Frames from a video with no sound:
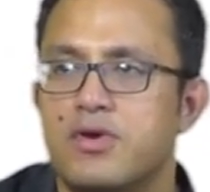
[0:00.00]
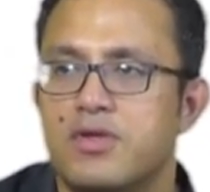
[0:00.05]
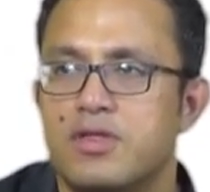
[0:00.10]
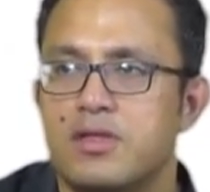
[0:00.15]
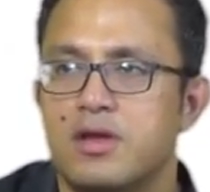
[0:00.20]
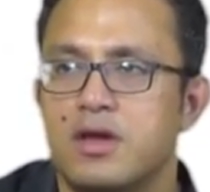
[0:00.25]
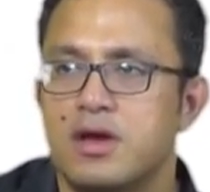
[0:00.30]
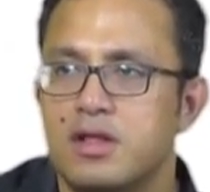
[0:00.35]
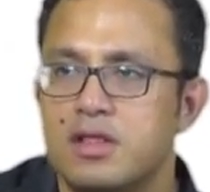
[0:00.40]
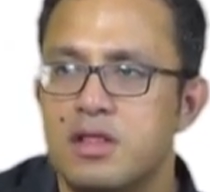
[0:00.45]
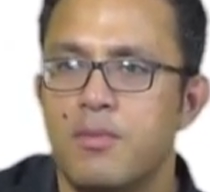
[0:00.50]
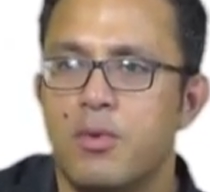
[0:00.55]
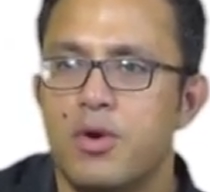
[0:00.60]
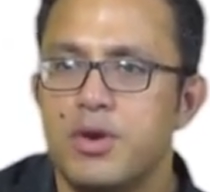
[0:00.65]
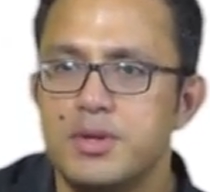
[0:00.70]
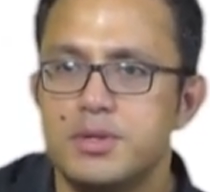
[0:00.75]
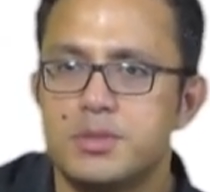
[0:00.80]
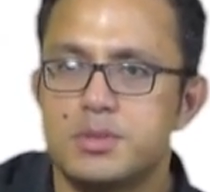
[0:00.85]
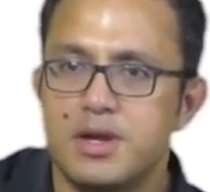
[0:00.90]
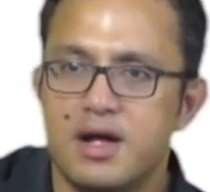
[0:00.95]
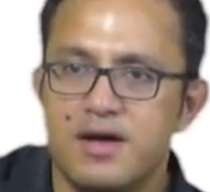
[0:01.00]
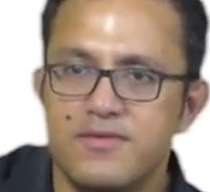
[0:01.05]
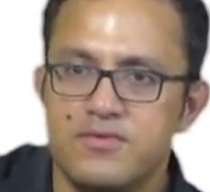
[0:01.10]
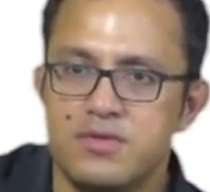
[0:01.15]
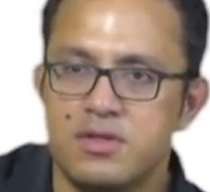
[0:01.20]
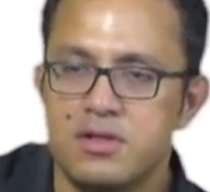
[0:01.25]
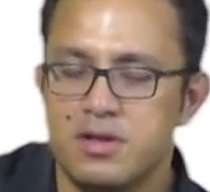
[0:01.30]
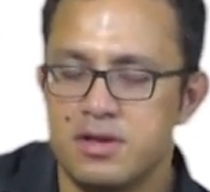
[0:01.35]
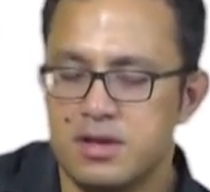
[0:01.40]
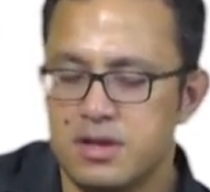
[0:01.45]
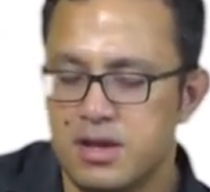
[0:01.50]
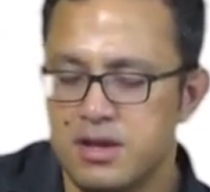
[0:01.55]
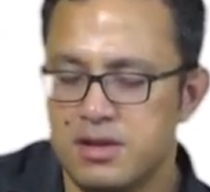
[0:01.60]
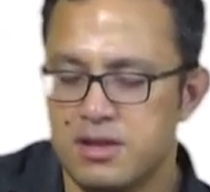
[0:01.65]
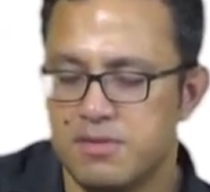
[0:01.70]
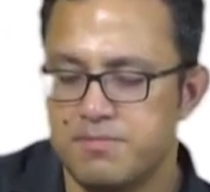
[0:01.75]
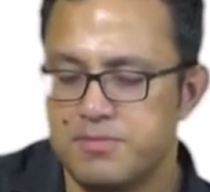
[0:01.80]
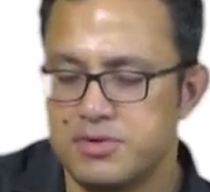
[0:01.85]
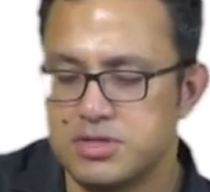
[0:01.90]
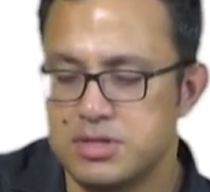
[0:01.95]
Because the more you travel
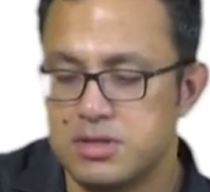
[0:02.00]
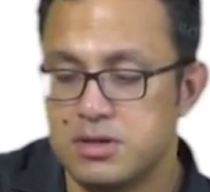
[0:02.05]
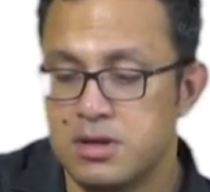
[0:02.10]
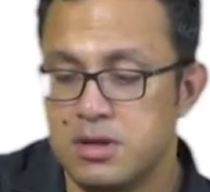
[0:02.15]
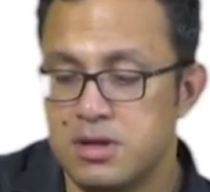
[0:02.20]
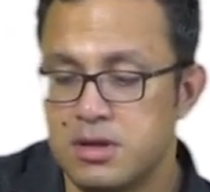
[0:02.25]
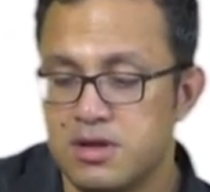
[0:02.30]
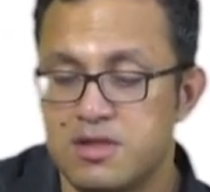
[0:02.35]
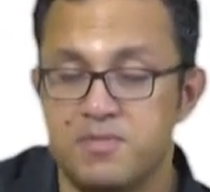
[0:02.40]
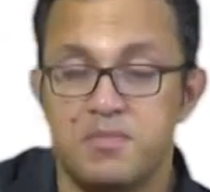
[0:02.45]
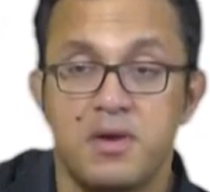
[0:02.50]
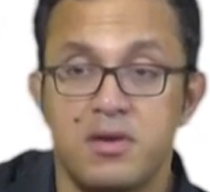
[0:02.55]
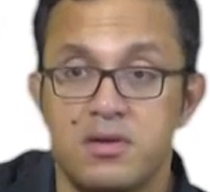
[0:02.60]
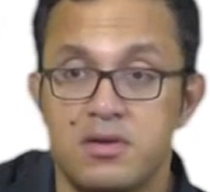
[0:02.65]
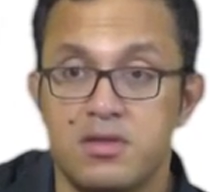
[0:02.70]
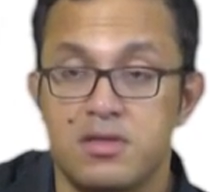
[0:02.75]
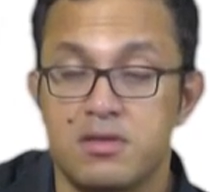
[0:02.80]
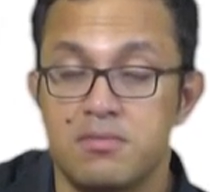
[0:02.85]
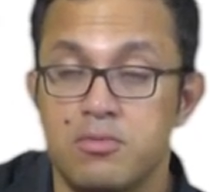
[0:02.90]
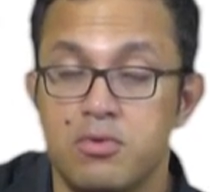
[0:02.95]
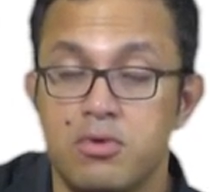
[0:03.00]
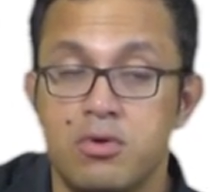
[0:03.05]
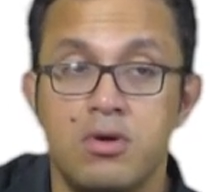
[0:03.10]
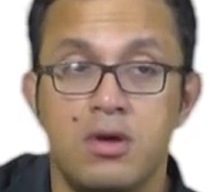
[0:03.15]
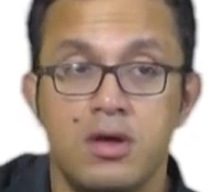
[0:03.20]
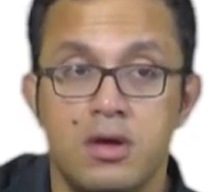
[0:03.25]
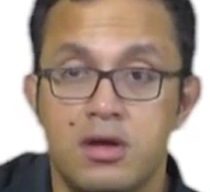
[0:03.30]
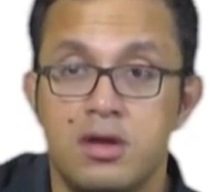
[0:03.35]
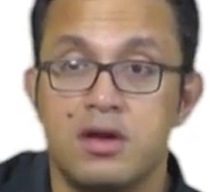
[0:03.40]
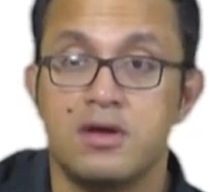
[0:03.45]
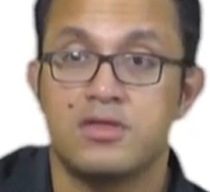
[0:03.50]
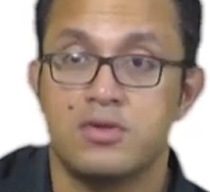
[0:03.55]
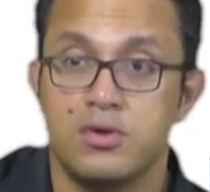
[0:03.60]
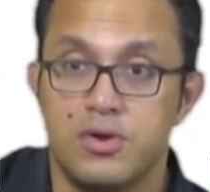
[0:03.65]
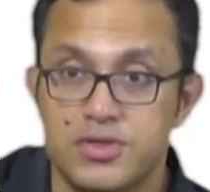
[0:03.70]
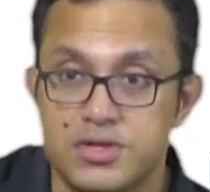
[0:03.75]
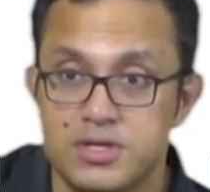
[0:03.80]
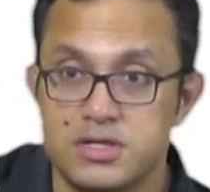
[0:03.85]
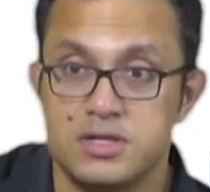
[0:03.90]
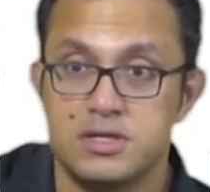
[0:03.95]
in this particular experience, the more
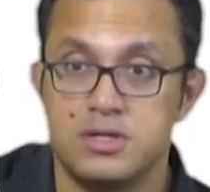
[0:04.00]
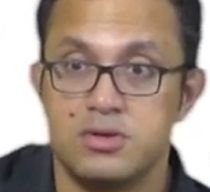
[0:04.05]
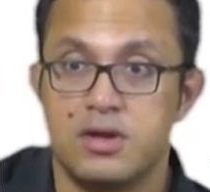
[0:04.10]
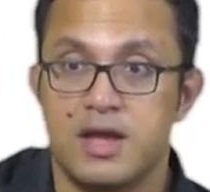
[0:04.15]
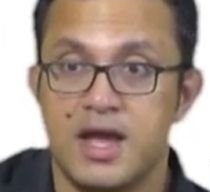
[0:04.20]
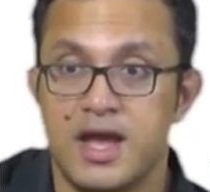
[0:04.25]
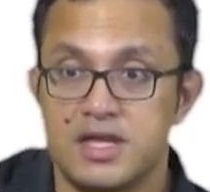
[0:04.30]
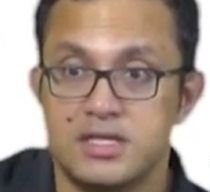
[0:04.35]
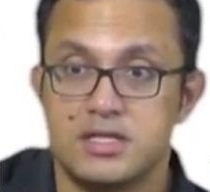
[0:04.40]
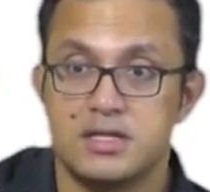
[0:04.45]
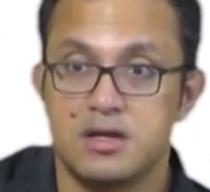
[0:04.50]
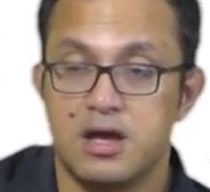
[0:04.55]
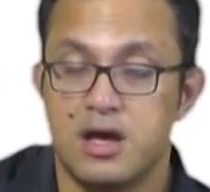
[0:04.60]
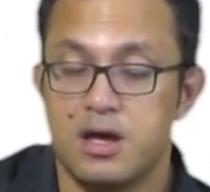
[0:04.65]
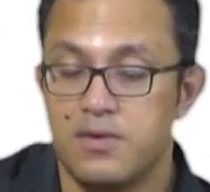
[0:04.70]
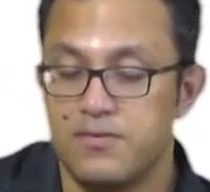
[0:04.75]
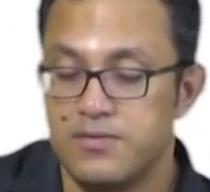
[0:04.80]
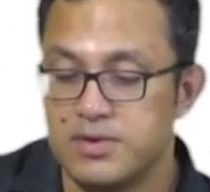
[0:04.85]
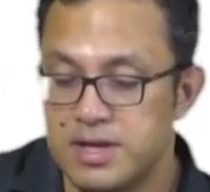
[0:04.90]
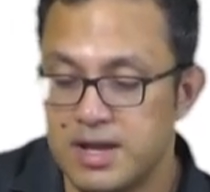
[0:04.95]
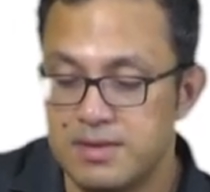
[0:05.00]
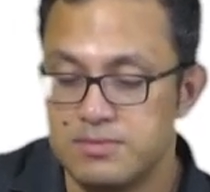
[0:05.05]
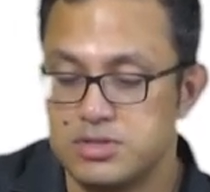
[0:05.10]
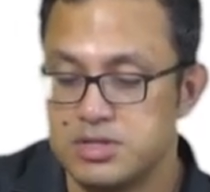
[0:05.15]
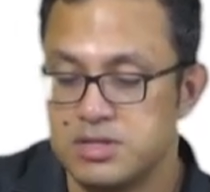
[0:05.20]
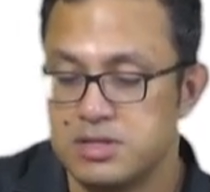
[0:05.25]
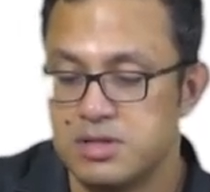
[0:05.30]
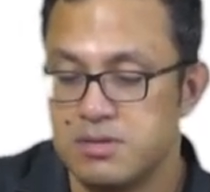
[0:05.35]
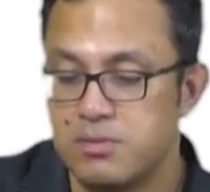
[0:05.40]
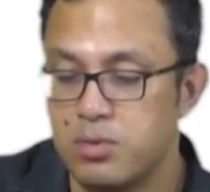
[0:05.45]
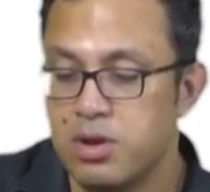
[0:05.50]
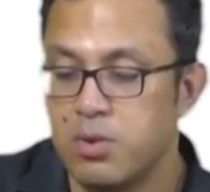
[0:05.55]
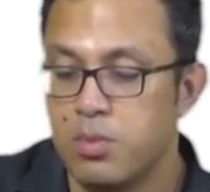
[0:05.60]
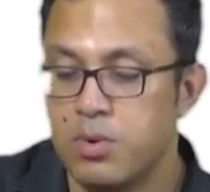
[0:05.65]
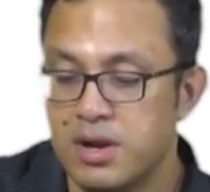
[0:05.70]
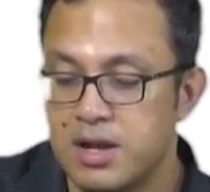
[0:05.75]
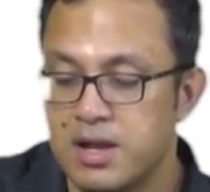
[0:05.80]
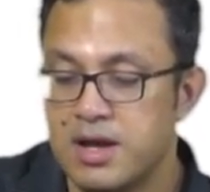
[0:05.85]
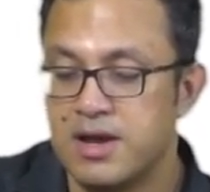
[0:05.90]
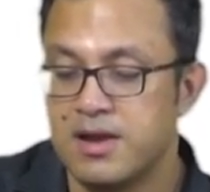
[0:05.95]
exhausted you get out of redemption, the
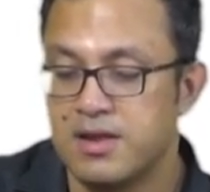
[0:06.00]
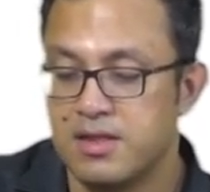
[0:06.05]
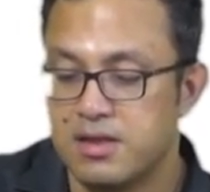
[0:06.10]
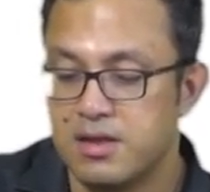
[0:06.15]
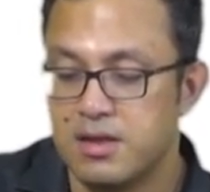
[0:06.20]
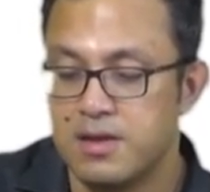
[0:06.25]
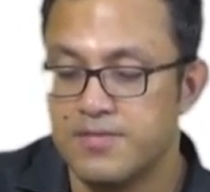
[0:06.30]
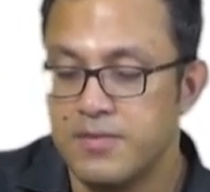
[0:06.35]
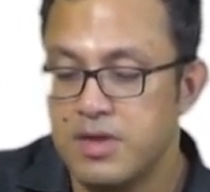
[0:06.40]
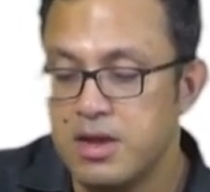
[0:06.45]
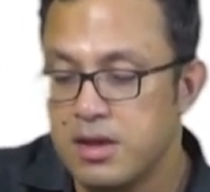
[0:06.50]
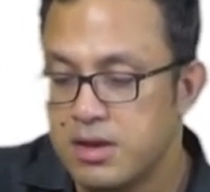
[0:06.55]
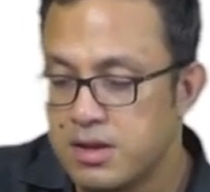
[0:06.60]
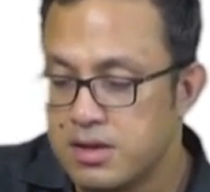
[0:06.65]
more you realize